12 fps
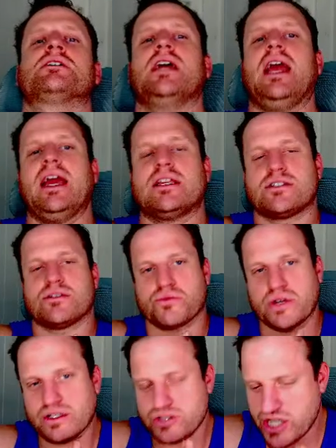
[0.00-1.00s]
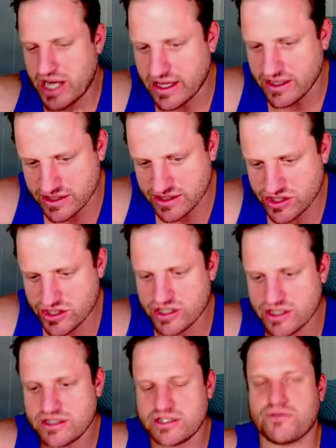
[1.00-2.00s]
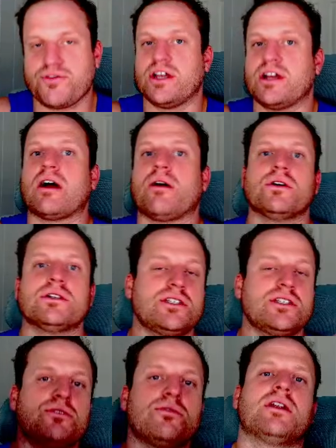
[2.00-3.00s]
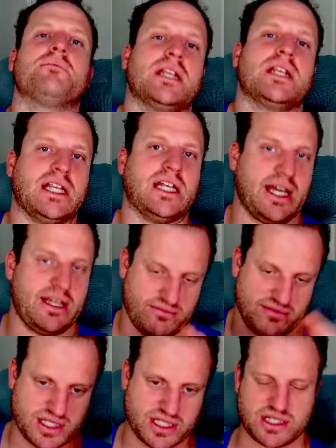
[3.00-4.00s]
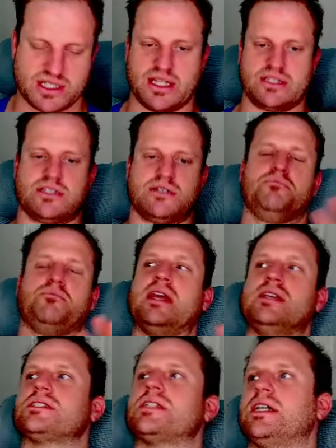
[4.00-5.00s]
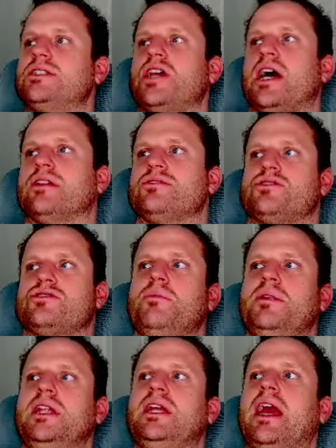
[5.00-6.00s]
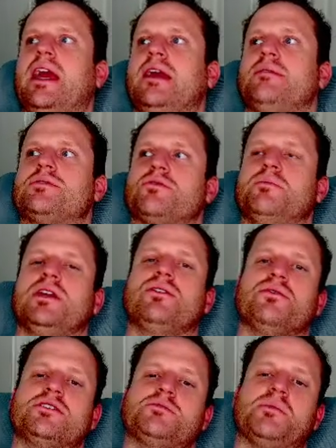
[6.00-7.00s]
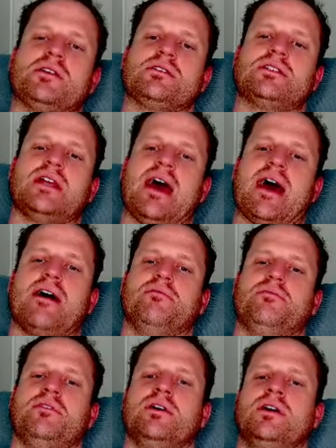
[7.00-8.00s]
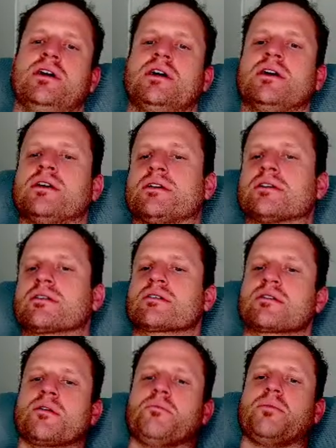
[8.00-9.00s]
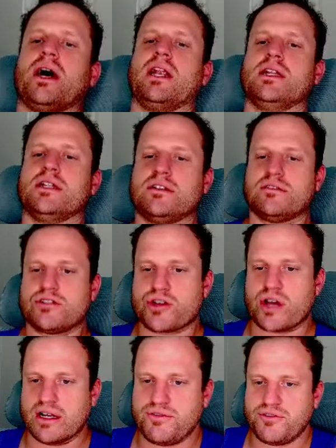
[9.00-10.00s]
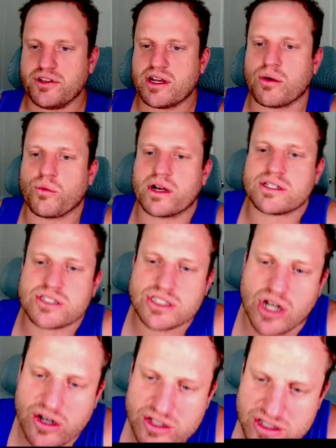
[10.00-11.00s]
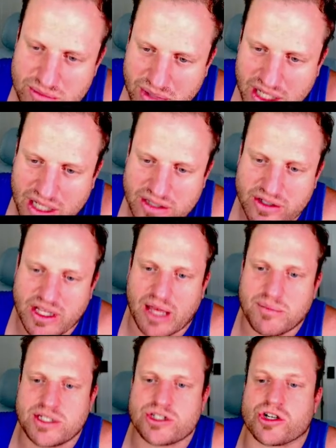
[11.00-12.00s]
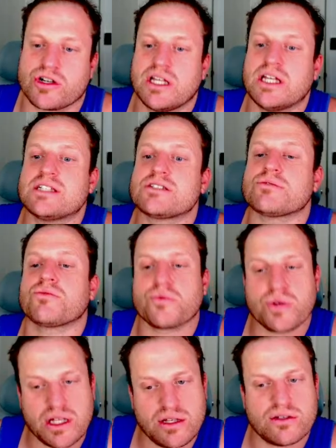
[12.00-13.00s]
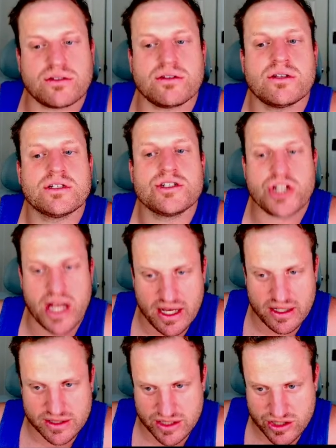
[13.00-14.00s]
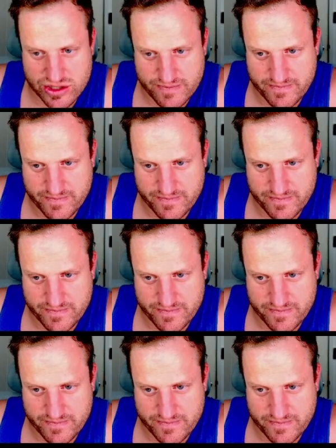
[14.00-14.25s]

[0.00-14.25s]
it's a real challenge to figure out what to do on a Monday night. That's a baseline challenge. So many games, so many cool experiences to have. But trying to figure out where to start somebody on their gaming journey is a real challenge.